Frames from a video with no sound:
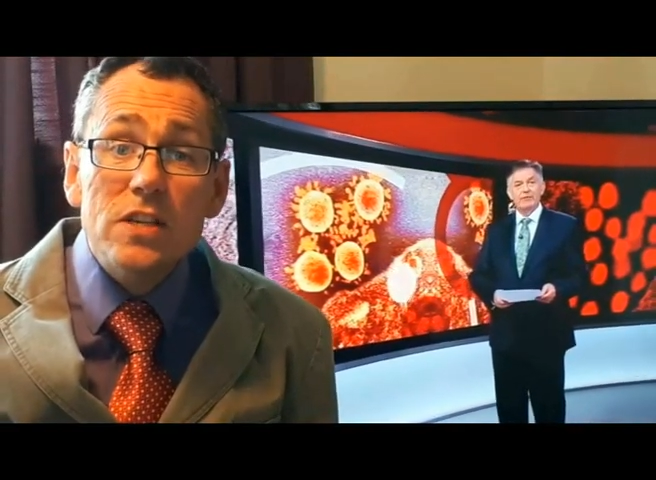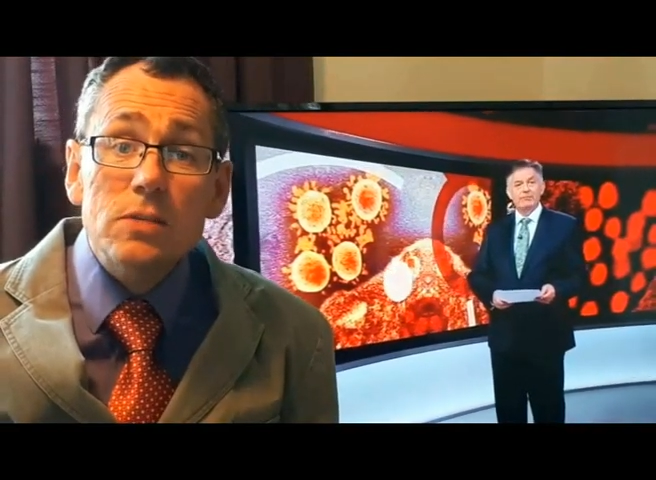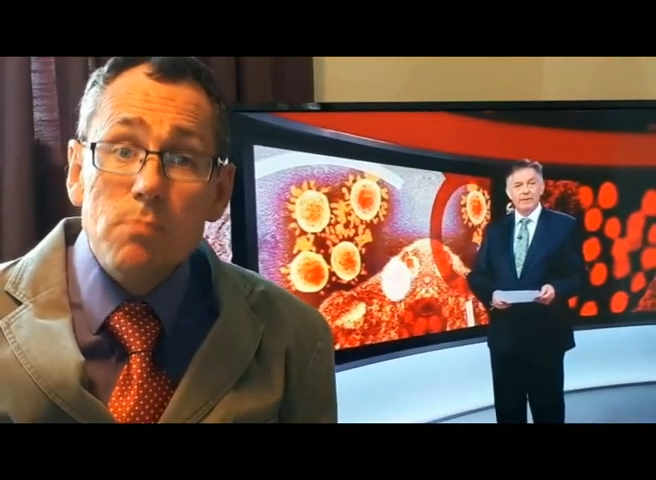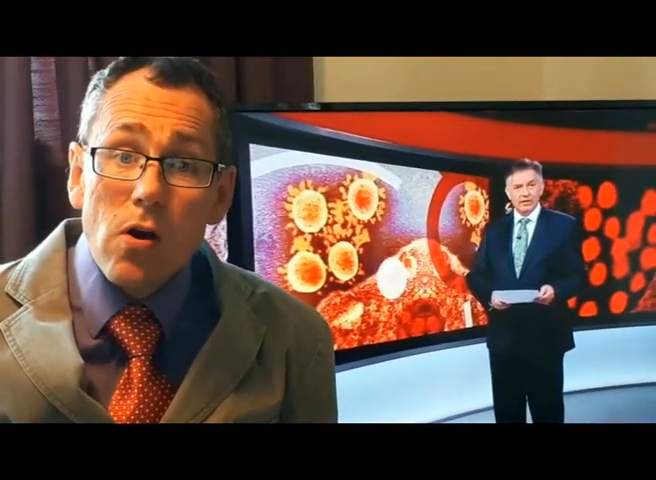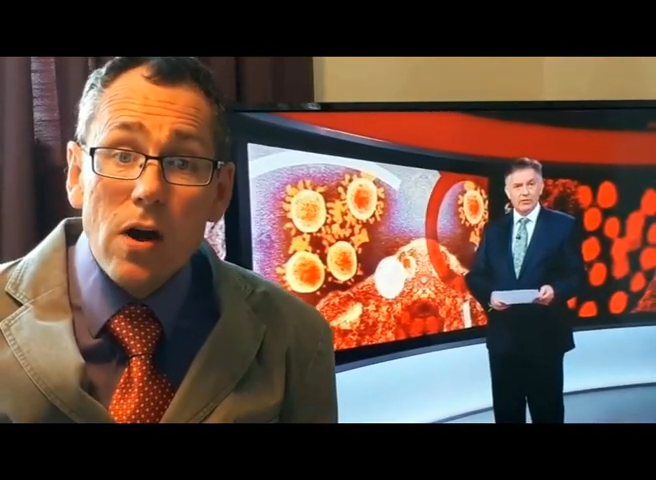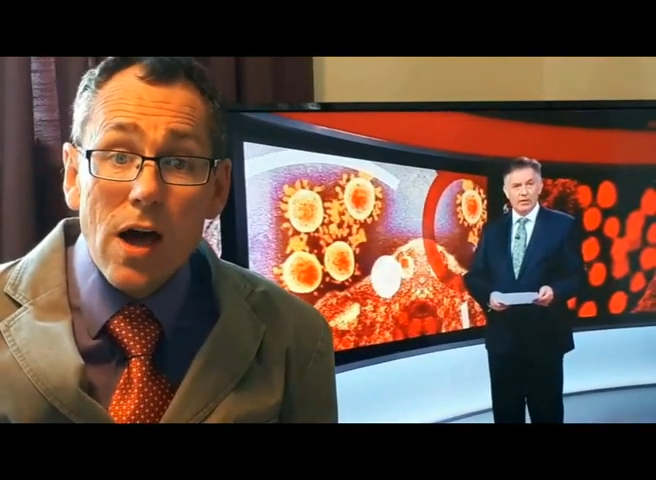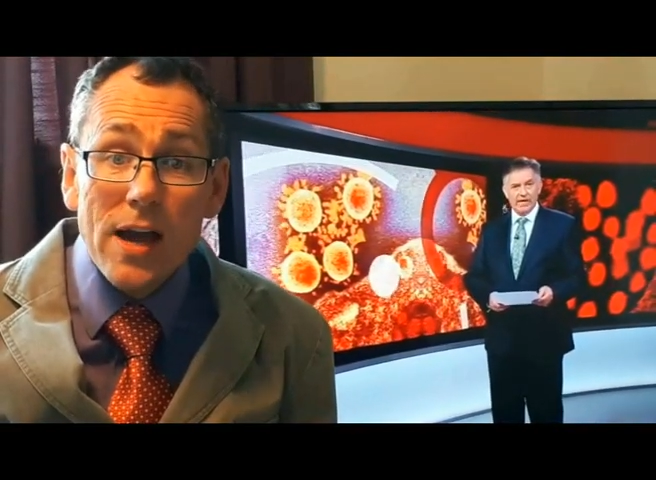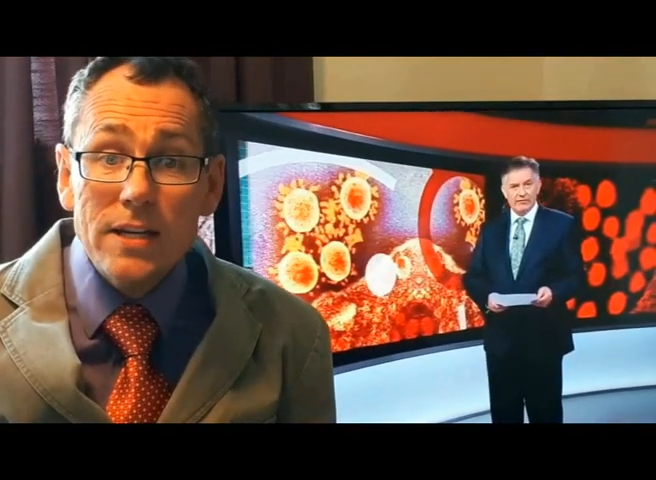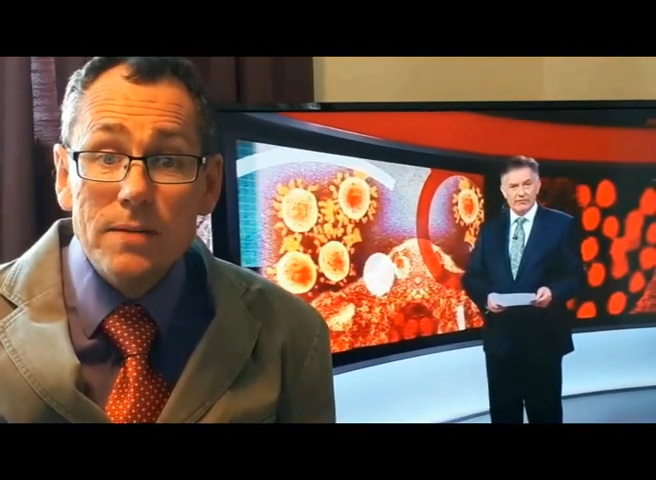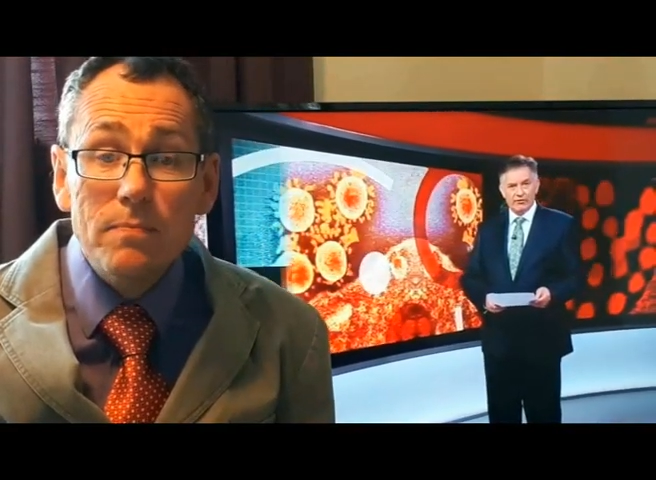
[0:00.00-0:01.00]

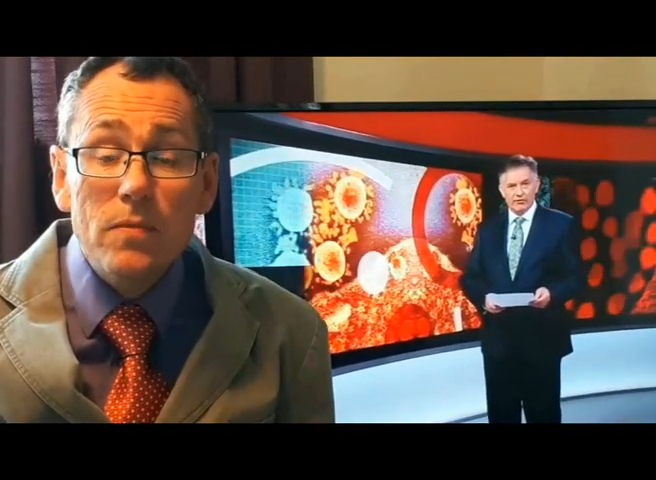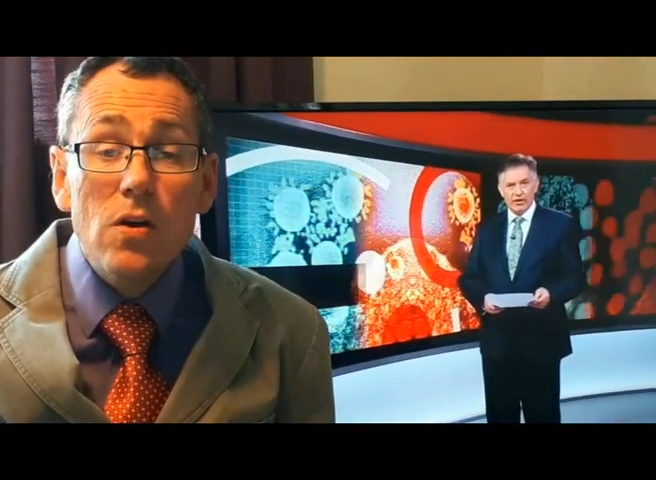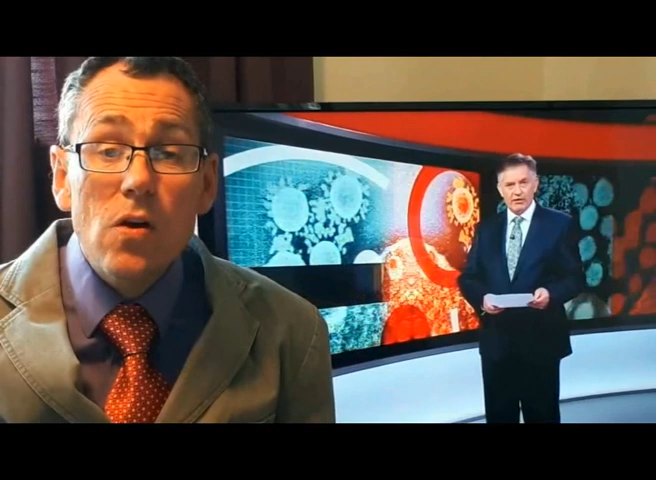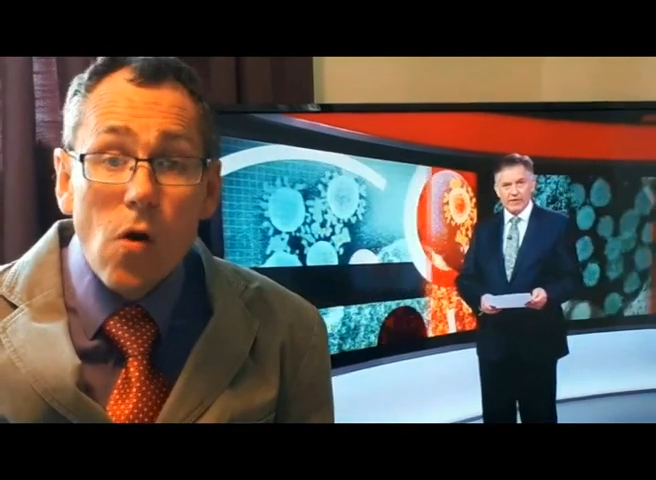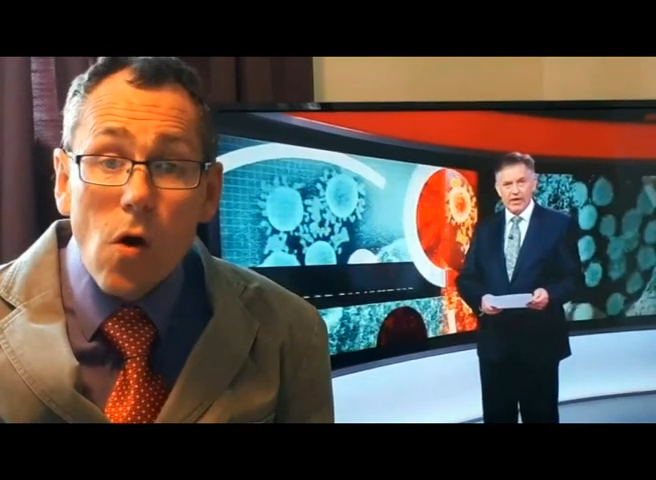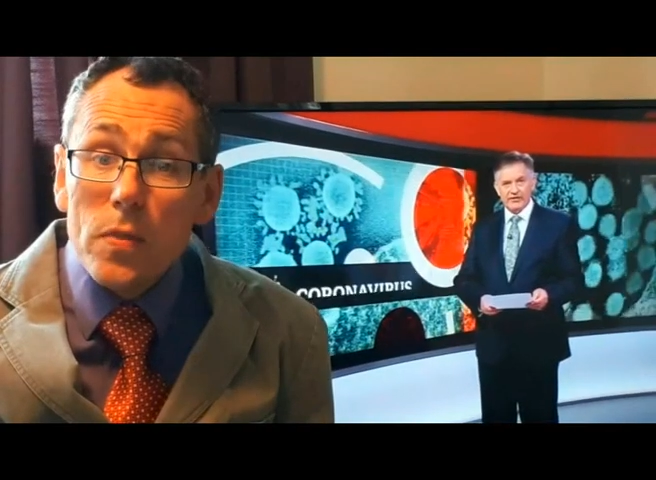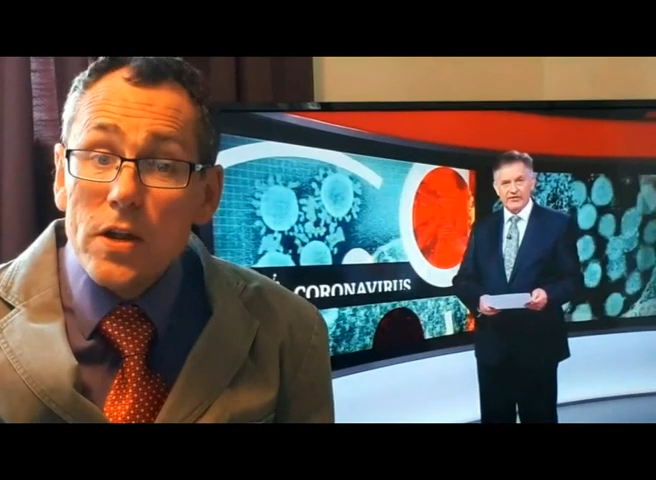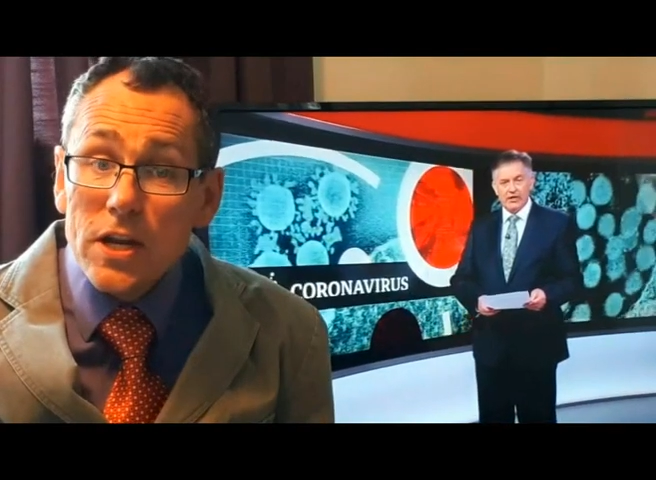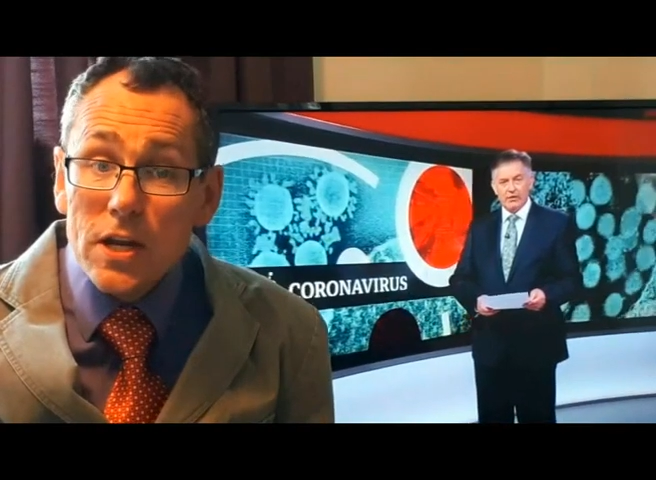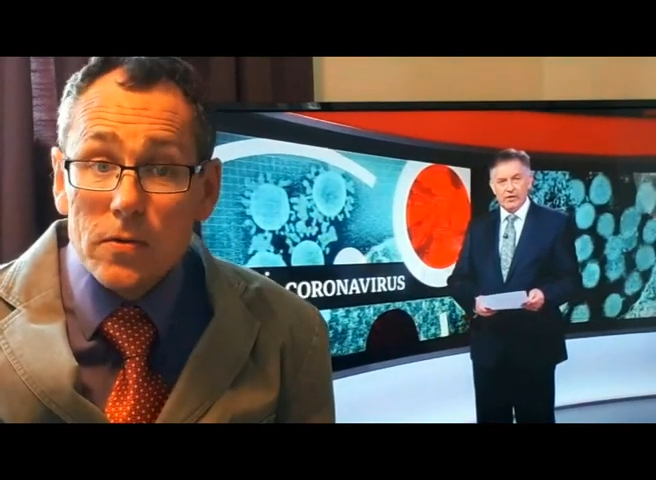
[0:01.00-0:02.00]
spotlight on the
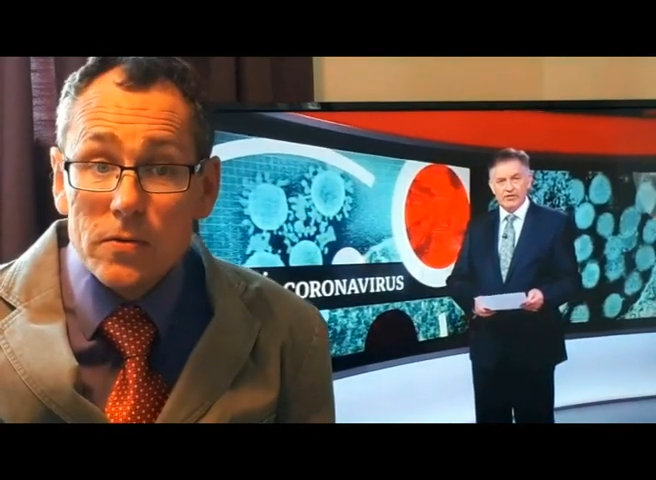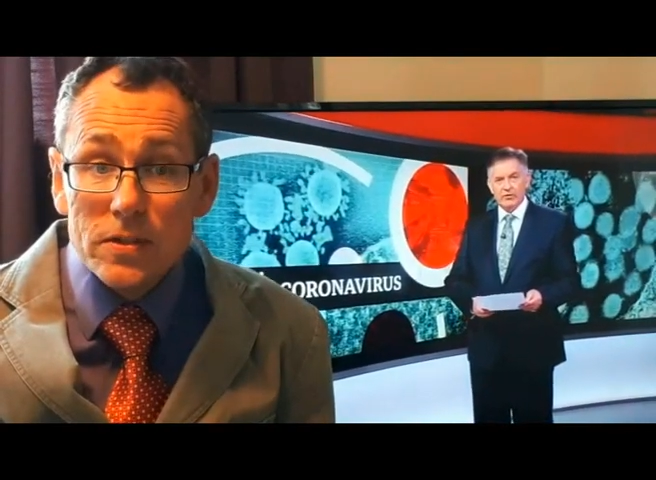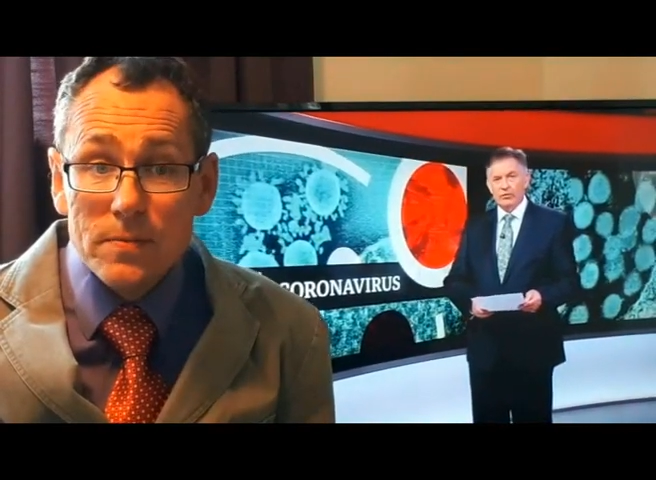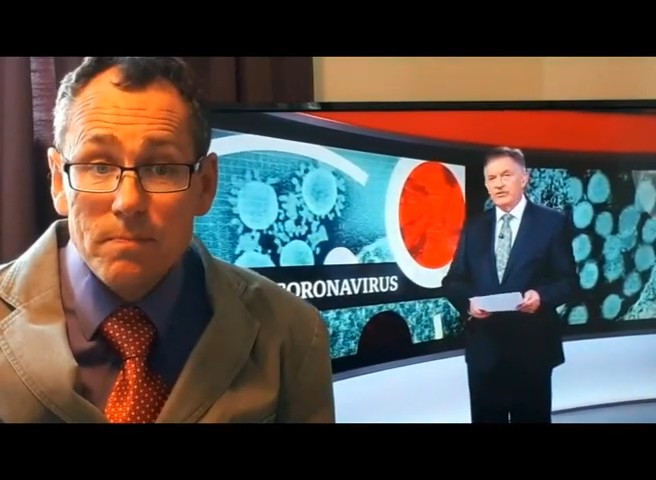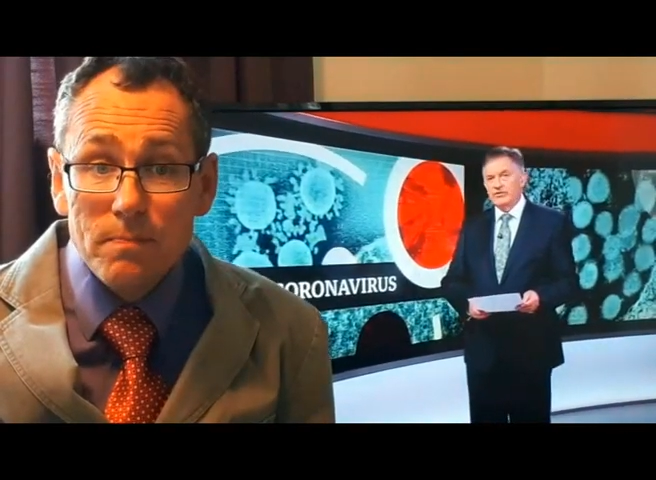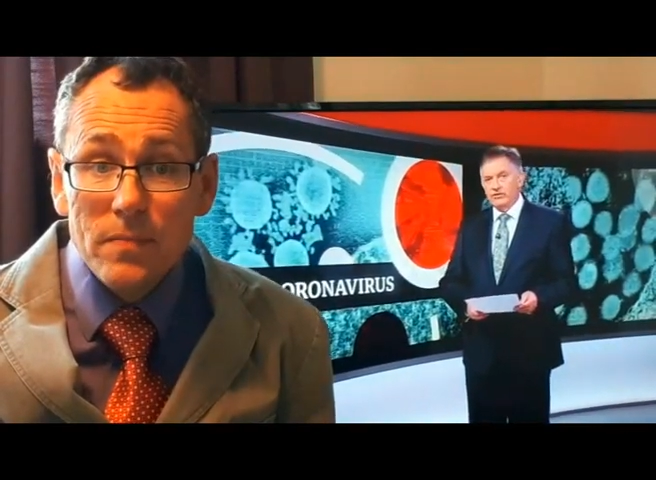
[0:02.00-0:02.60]
news.